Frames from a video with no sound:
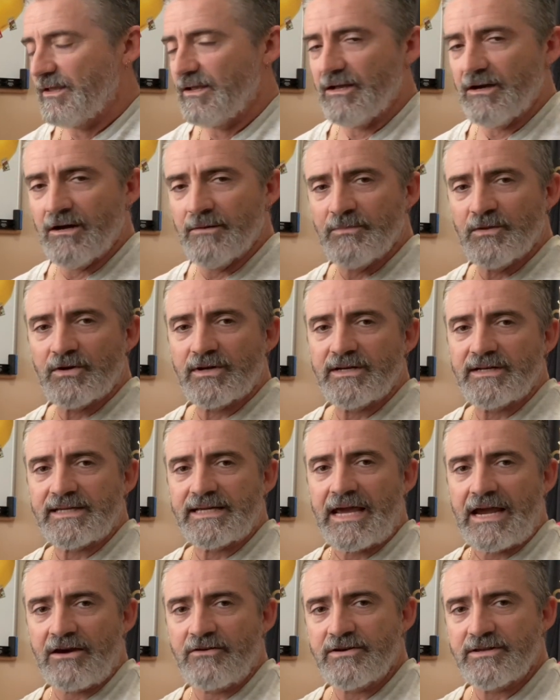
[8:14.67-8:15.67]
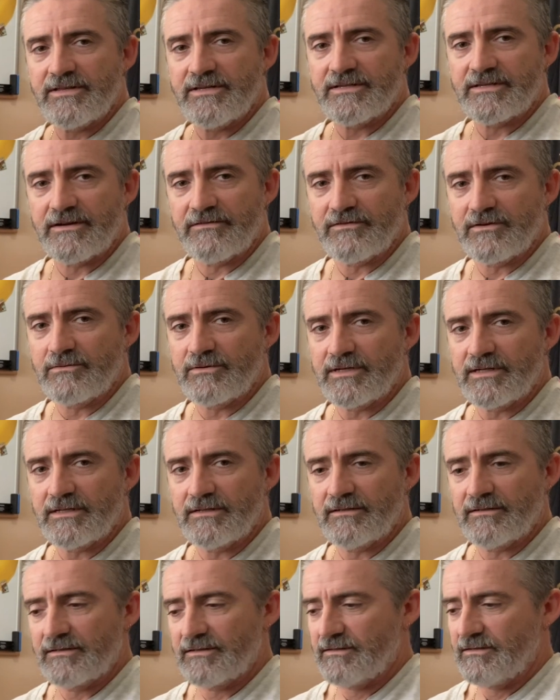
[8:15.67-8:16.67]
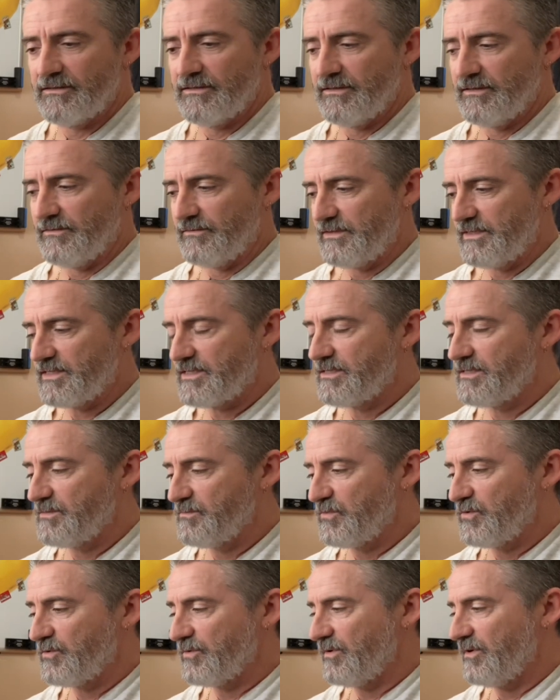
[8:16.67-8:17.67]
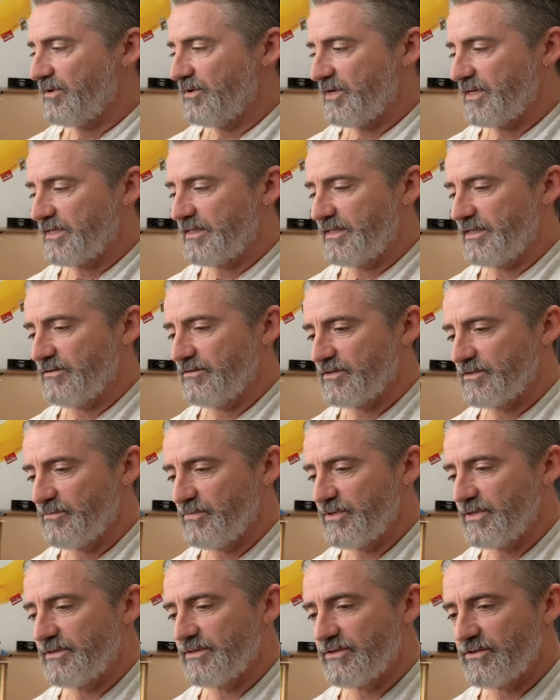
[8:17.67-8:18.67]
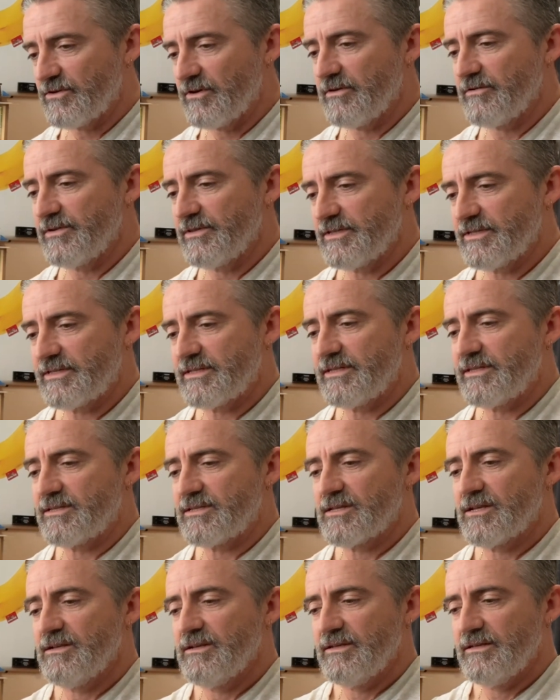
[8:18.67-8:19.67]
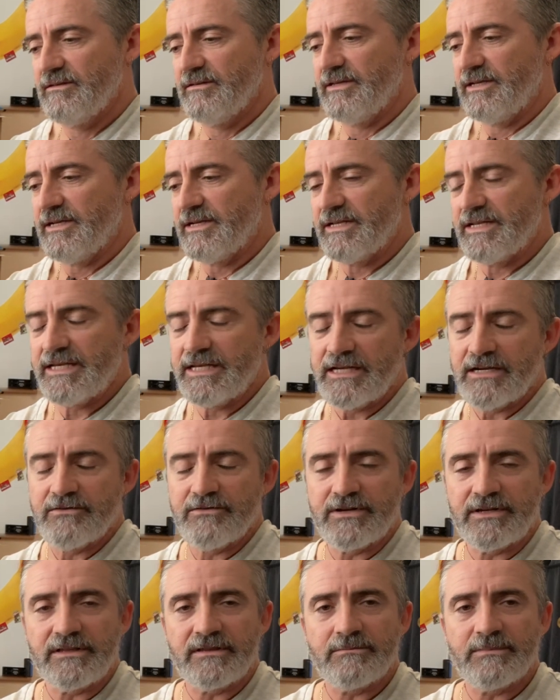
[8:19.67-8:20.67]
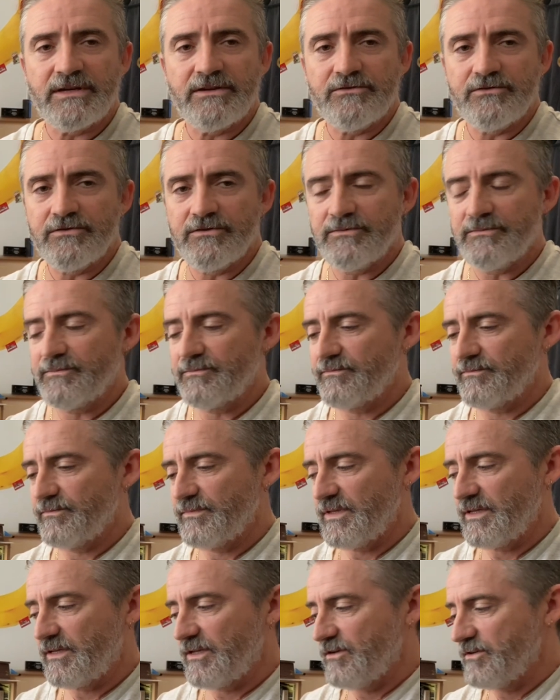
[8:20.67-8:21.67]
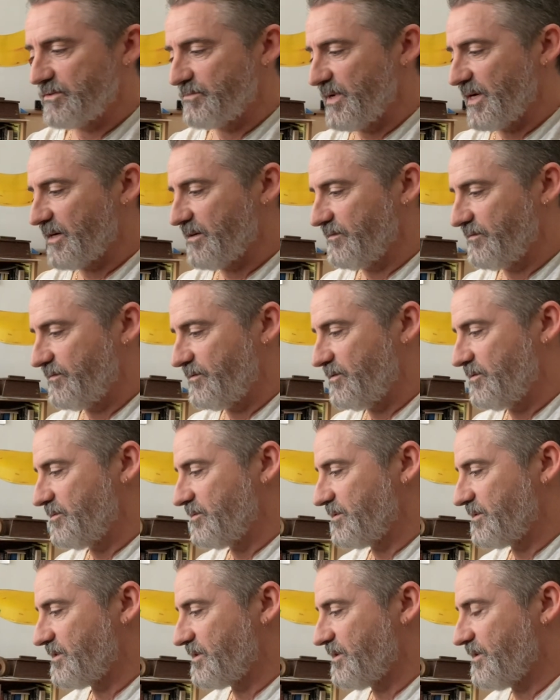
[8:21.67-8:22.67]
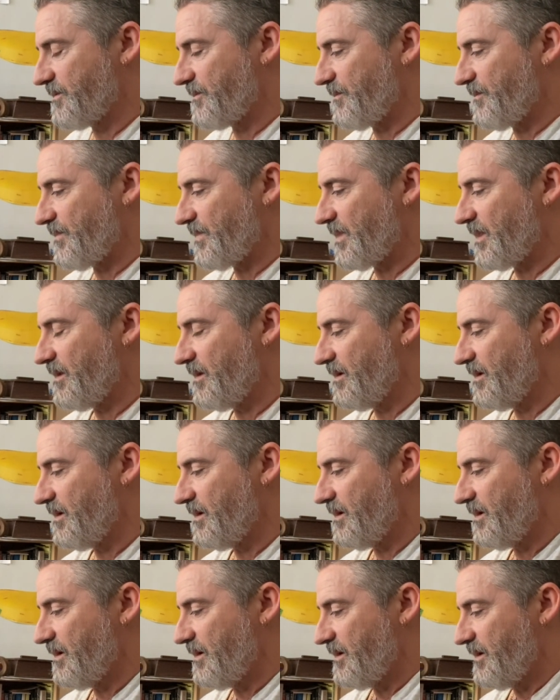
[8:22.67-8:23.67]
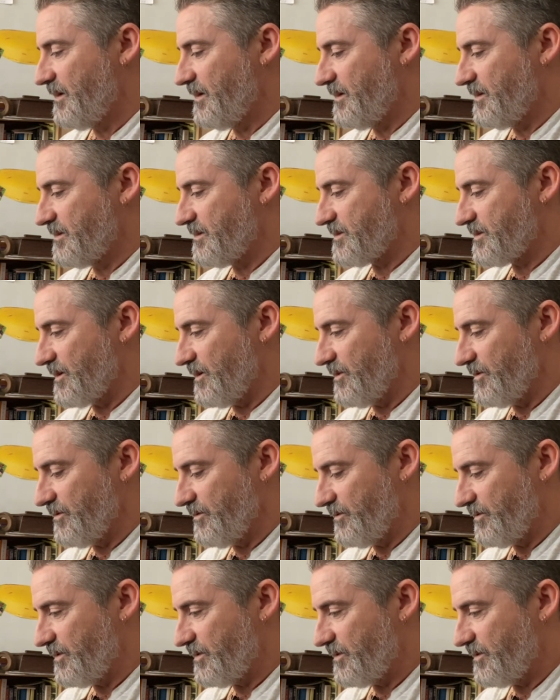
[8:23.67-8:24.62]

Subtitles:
I'm not going to carry this everywhere. This is more likely going to be the diary that sits in here and in the bedroom. It goes back and forwards. So